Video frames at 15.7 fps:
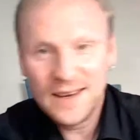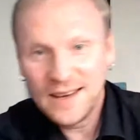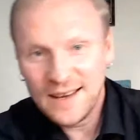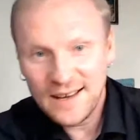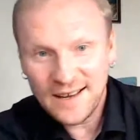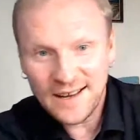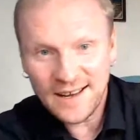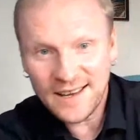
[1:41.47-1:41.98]

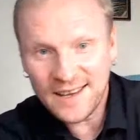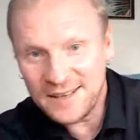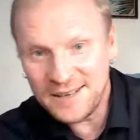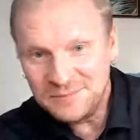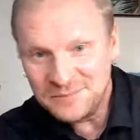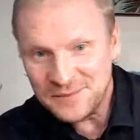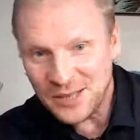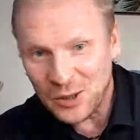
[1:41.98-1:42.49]

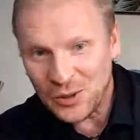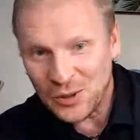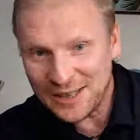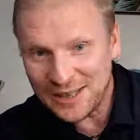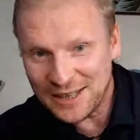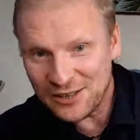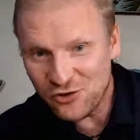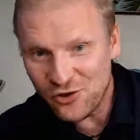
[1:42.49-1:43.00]
again, look
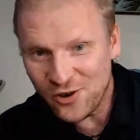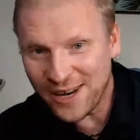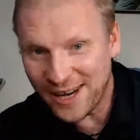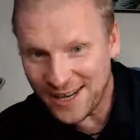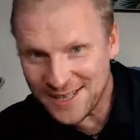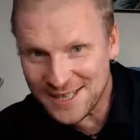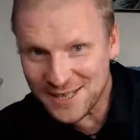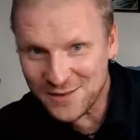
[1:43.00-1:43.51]
at the Drag
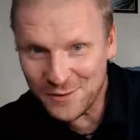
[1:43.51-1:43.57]
S,